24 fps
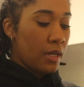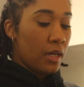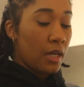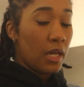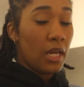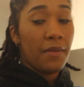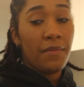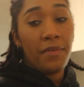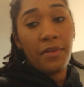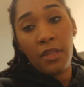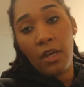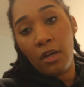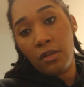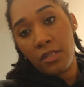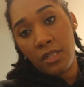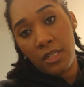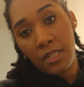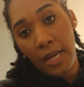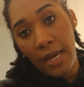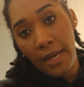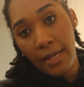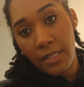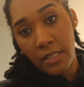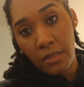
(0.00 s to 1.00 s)
I don't know
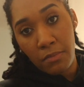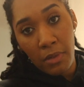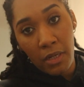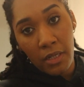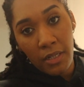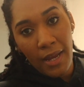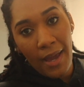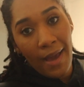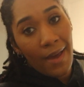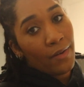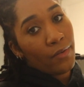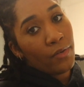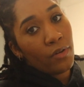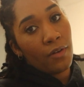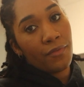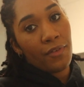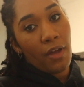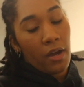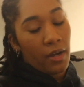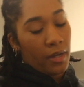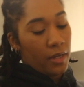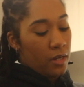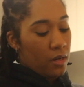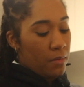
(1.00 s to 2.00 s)
if
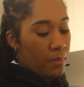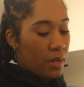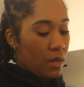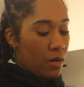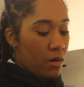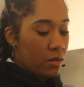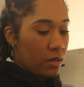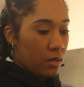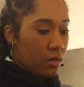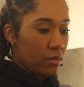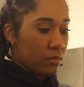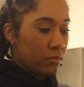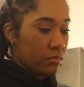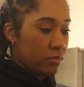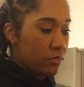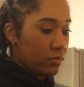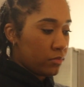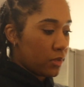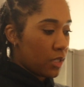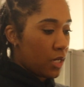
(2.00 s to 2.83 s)
y'all can hear me. Hold on.